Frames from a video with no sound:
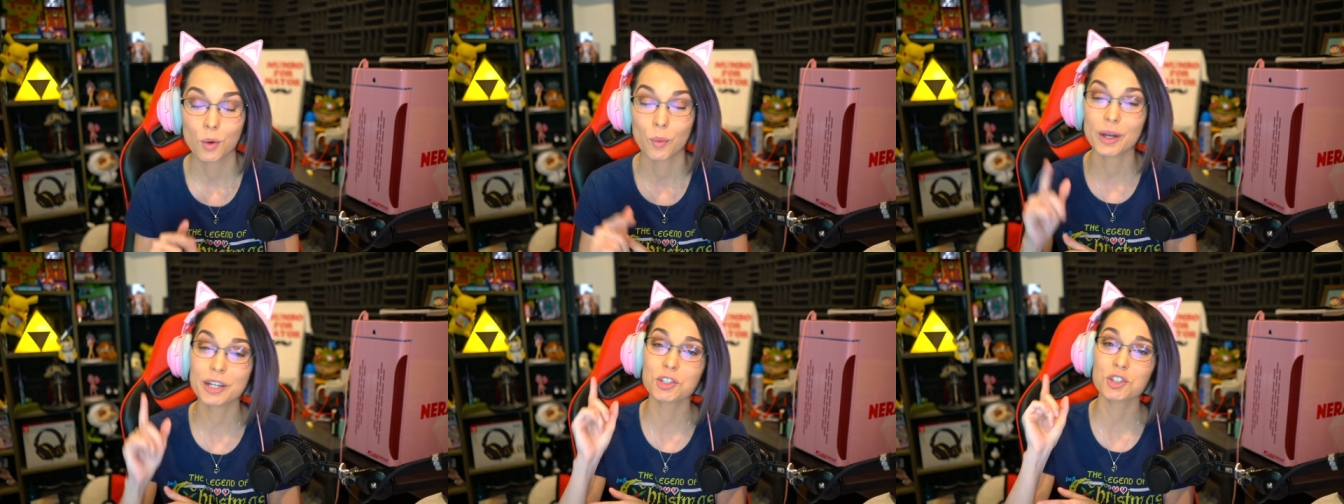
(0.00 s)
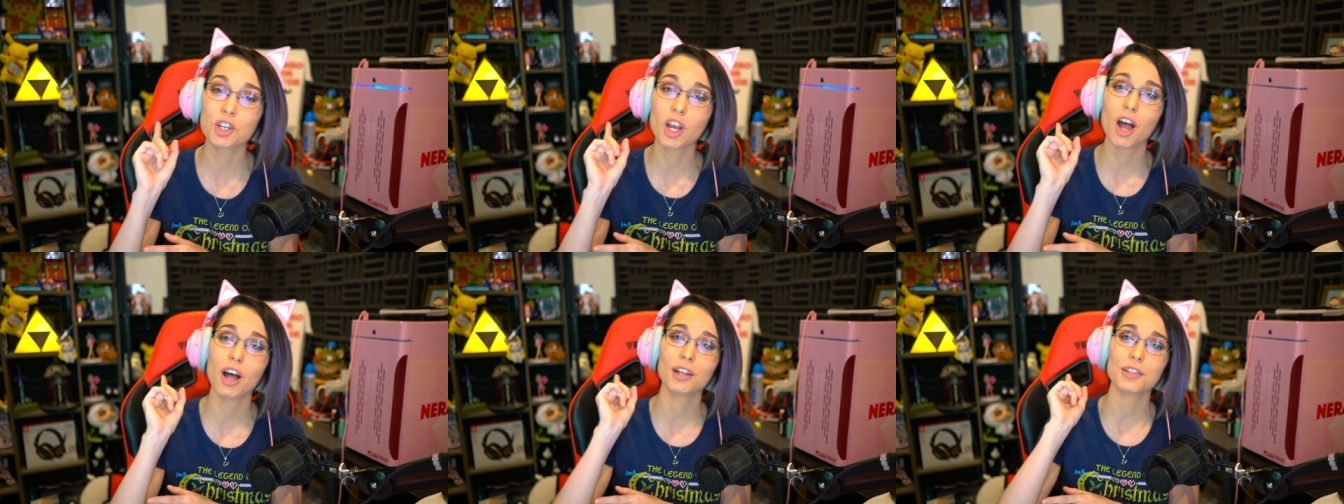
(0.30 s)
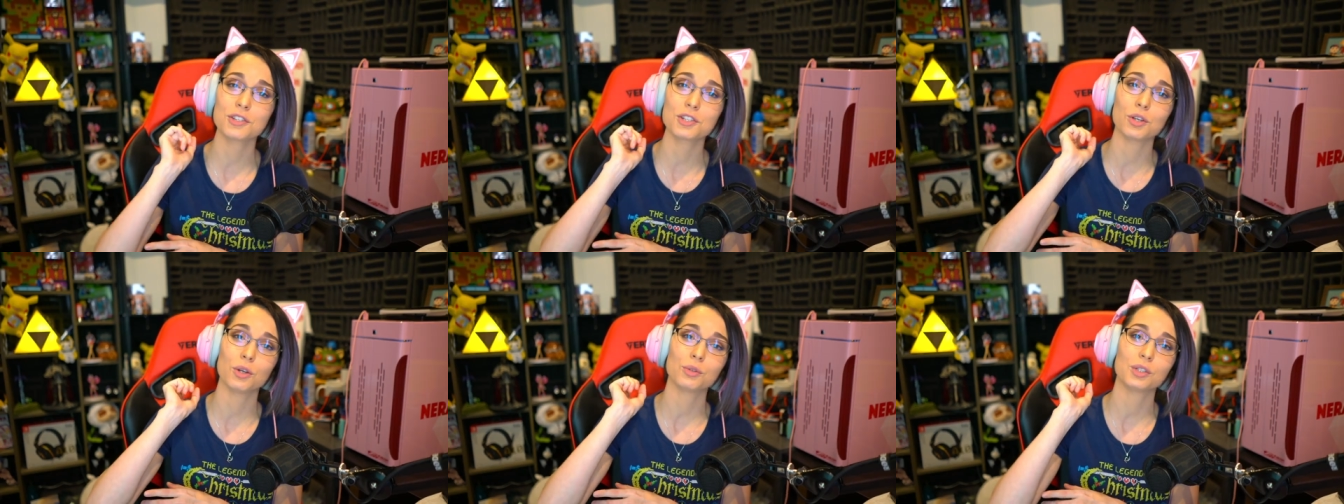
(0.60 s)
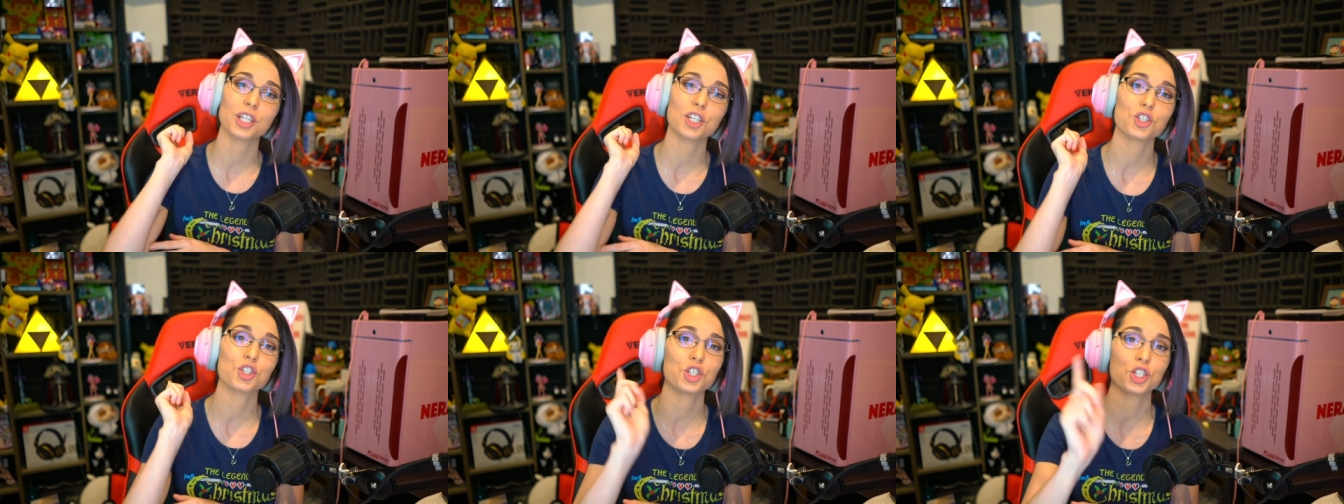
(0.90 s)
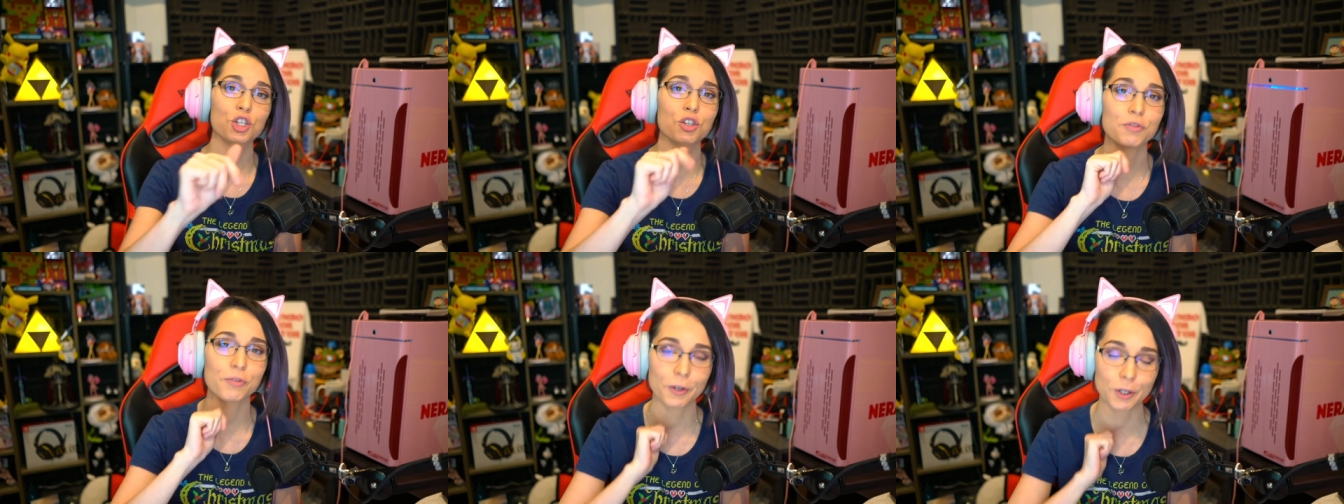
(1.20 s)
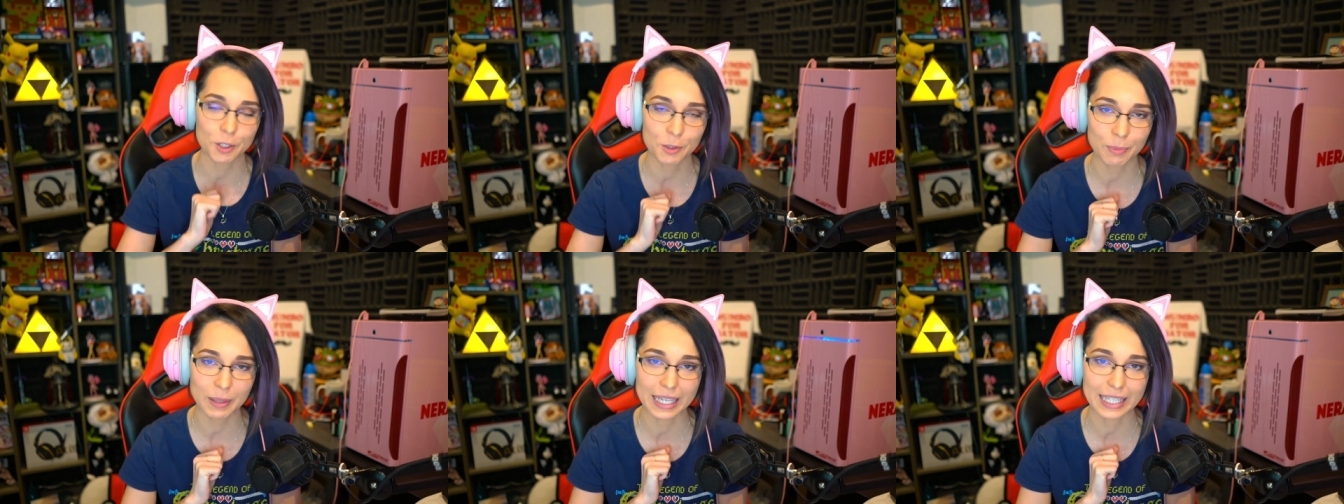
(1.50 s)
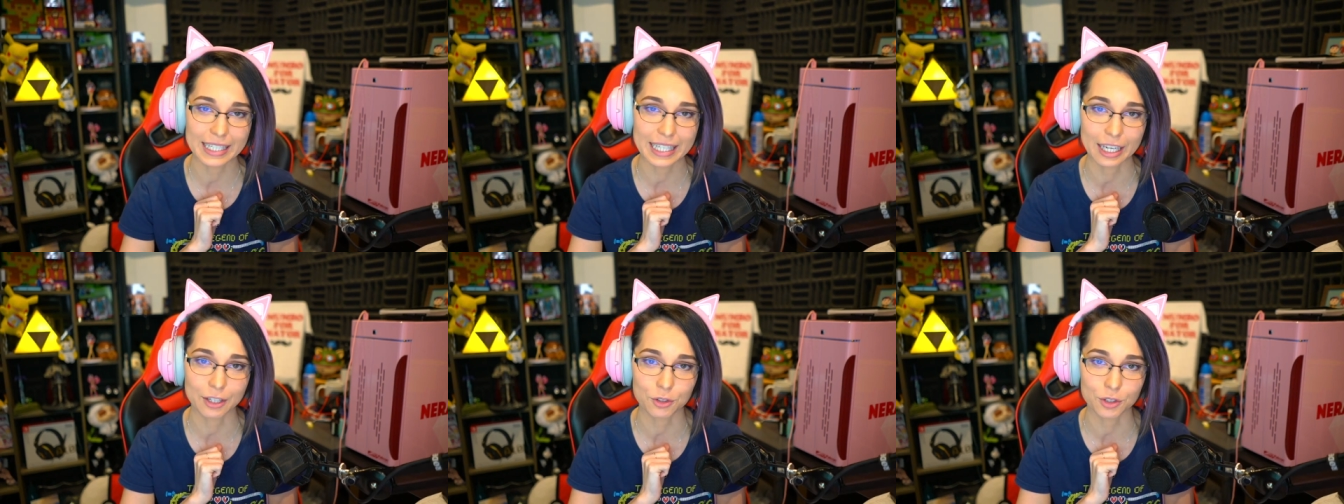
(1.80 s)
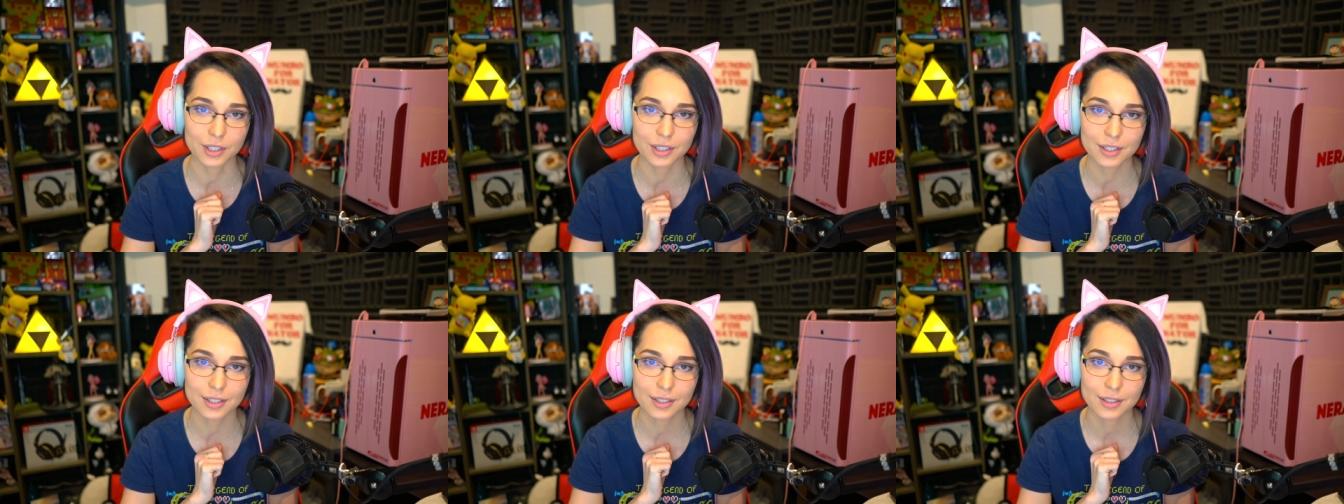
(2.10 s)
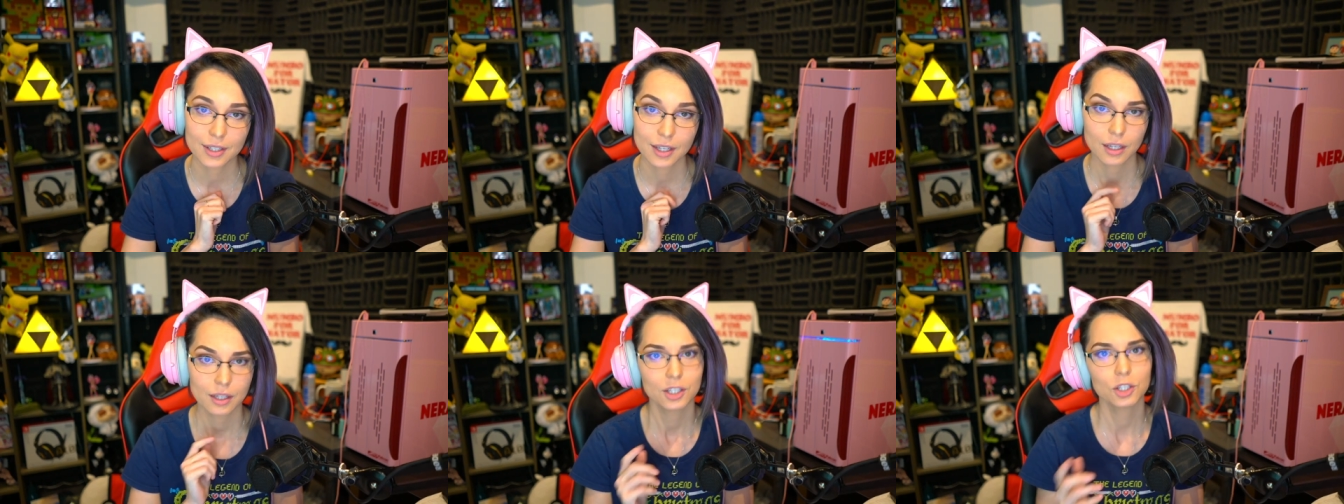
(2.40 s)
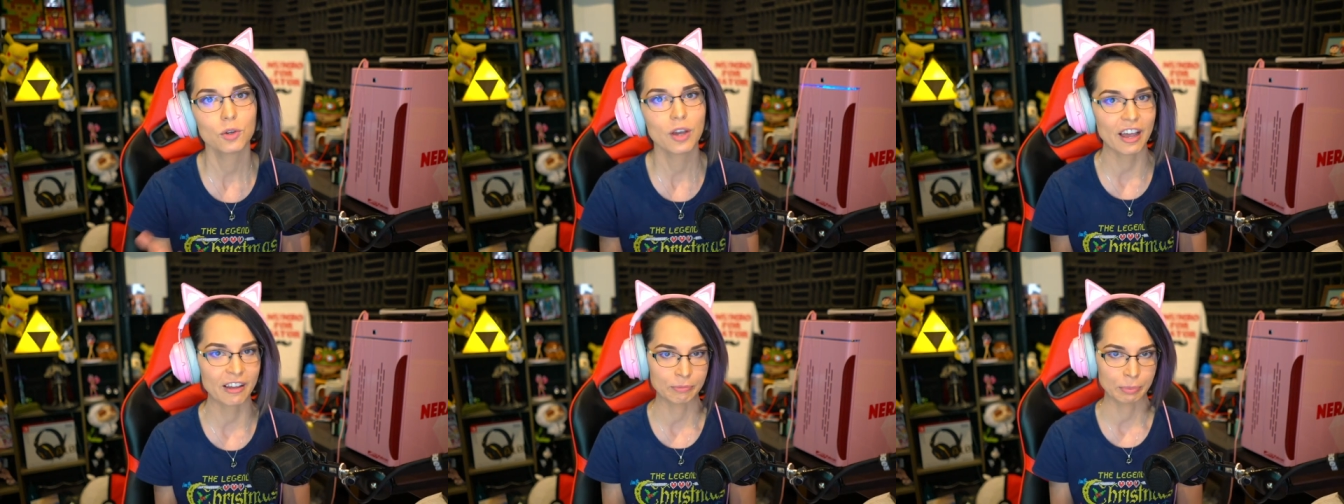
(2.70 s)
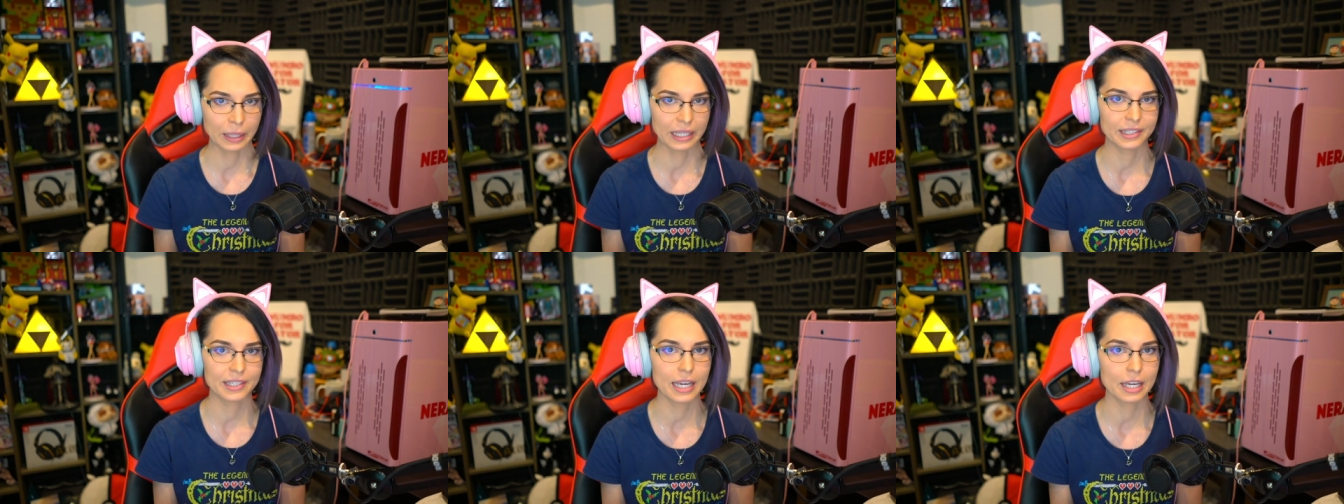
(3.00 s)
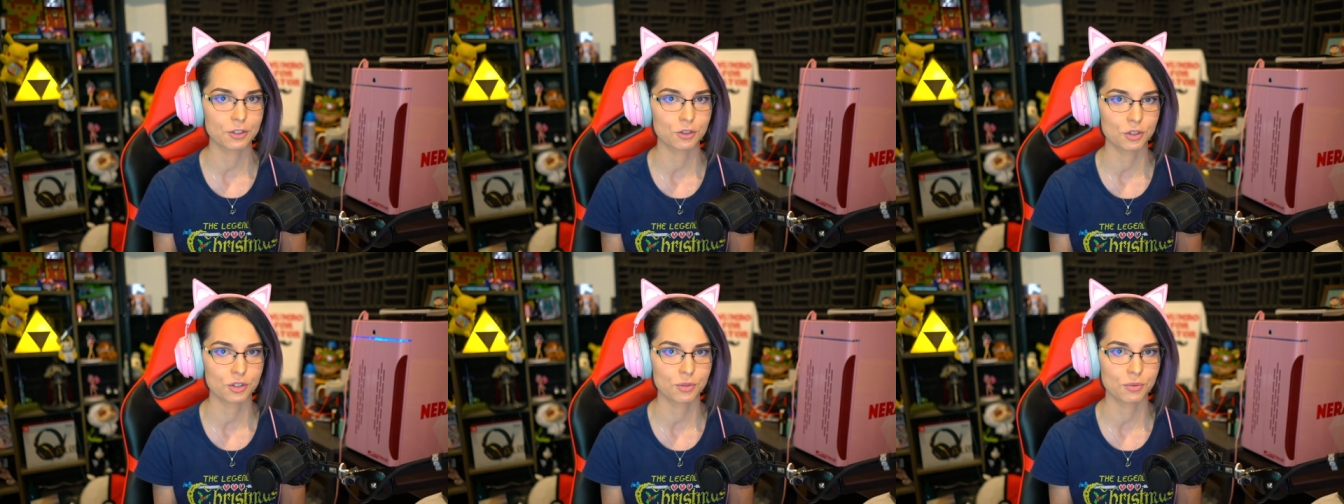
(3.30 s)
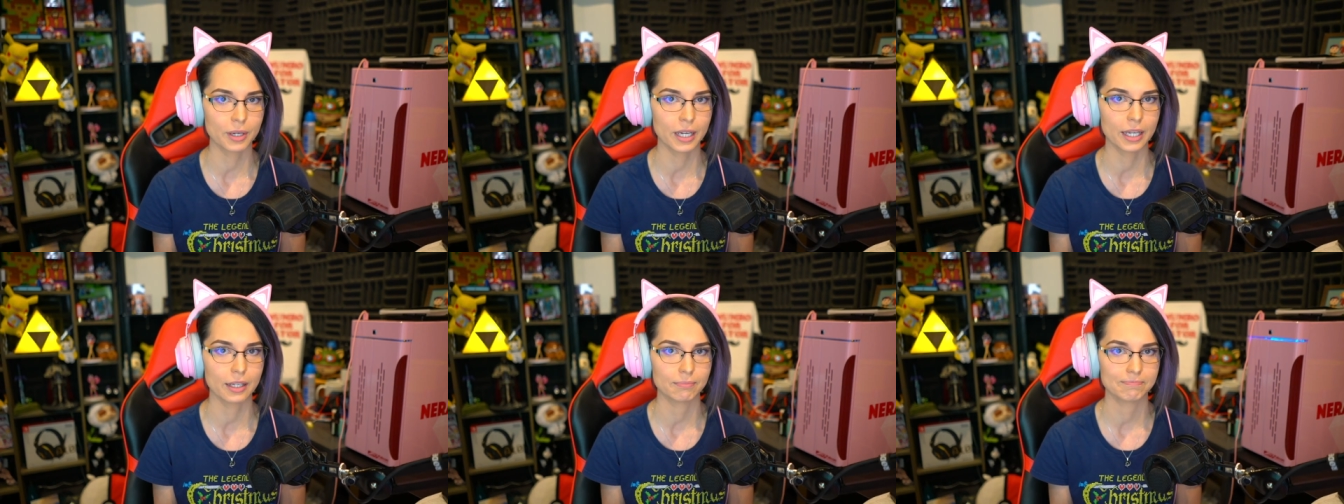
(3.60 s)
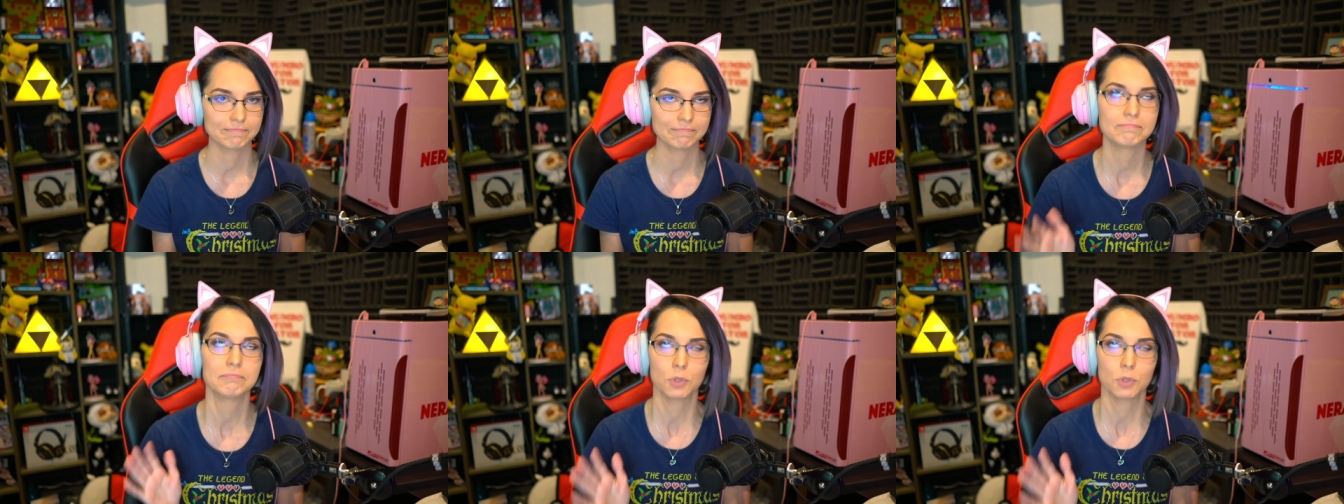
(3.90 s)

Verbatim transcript: Which console did you first play Tetris? You have played Tetris, right?